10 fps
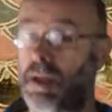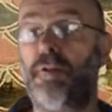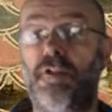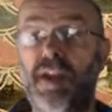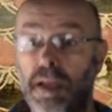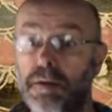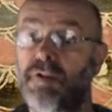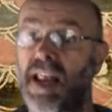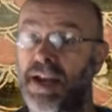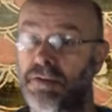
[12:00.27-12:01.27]
other things,
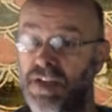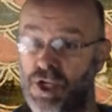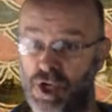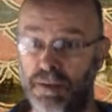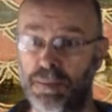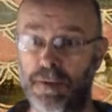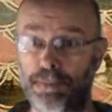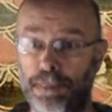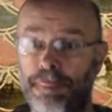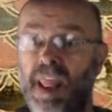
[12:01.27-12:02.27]
the land of Egypt.
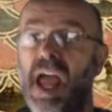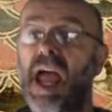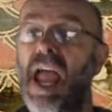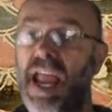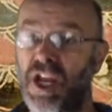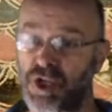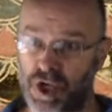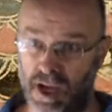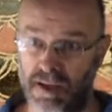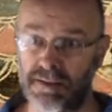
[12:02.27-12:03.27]

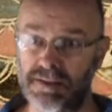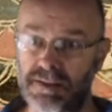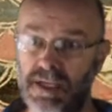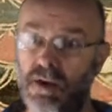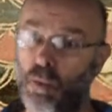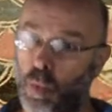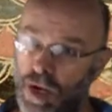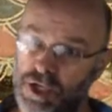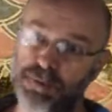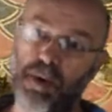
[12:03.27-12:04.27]
Asia,
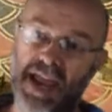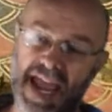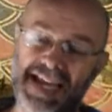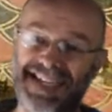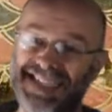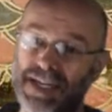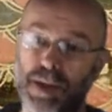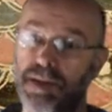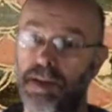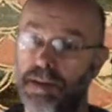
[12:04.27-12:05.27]
which by
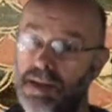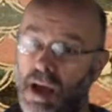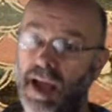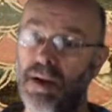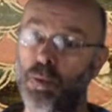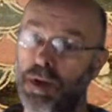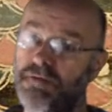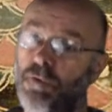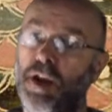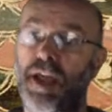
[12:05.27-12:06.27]
Hecataeus' time was
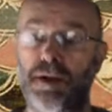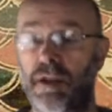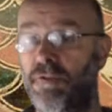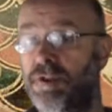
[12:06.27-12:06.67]
fully under the